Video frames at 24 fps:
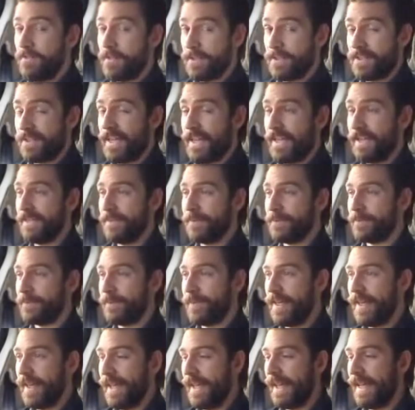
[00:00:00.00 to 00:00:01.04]
for sale.
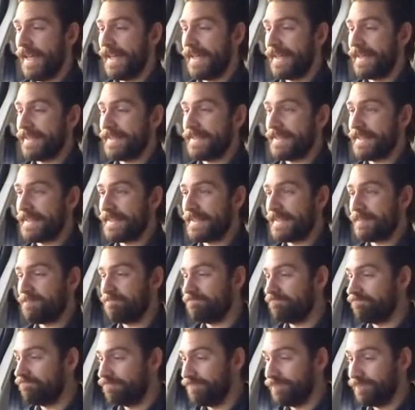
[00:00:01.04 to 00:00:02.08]
And
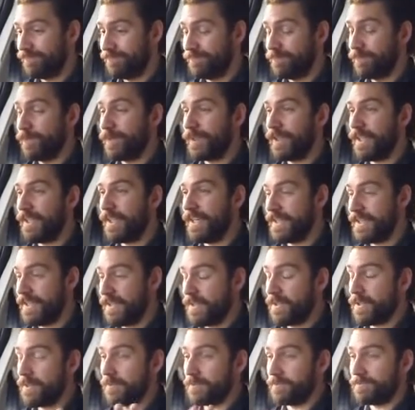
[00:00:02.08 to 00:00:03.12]
what did I
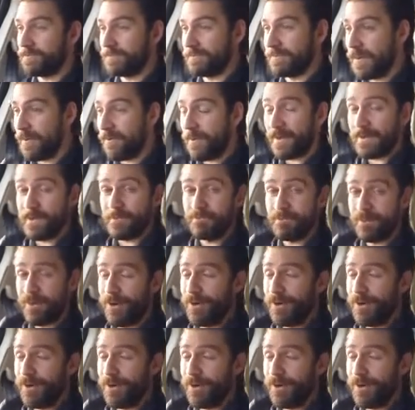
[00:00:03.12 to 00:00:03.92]
do? I went and